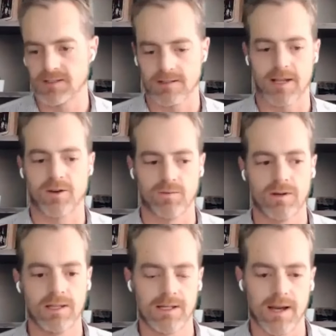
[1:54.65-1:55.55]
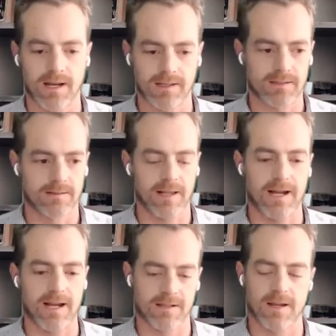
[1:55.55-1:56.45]
It's like a really nice
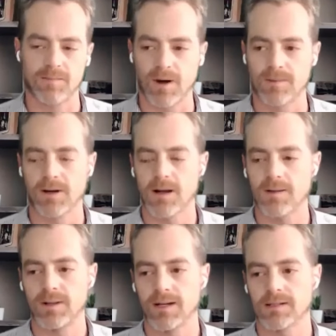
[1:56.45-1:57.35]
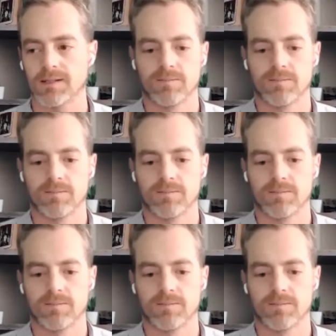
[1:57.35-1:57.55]
Class A apartment complex,